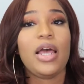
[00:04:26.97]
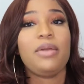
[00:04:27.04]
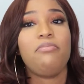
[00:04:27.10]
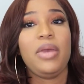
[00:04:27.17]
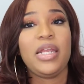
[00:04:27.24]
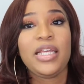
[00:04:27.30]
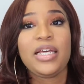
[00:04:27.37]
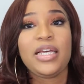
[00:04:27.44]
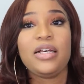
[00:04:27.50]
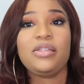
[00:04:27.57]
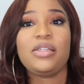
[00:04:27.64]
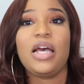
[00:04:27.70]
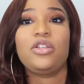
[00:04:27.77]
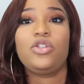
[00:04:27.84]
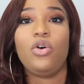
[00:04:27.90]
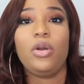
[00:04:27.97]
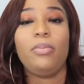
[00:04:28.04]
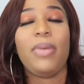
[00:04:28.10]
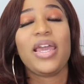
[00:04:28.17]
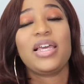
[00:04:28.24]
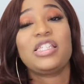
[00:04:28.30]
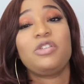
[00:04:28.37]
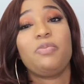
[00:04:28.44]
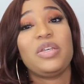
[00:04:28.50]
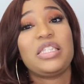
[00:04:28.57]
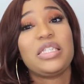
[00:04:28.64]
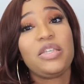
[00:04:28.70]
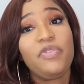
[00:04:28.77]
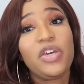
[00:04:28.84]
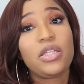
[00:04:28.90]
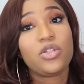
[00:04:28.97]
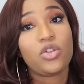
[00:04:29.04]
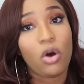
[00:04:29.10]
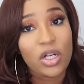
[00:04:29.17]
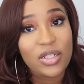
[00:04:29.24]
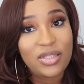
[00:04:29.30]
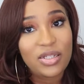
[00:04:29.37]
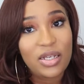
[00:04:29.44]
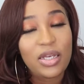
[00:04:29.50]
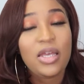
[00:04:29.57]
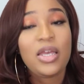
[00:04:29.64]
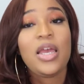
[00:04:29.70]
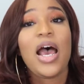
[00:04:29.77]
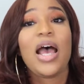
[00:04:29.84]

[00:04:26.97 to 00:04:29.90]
And medicals are done by a specific doctor.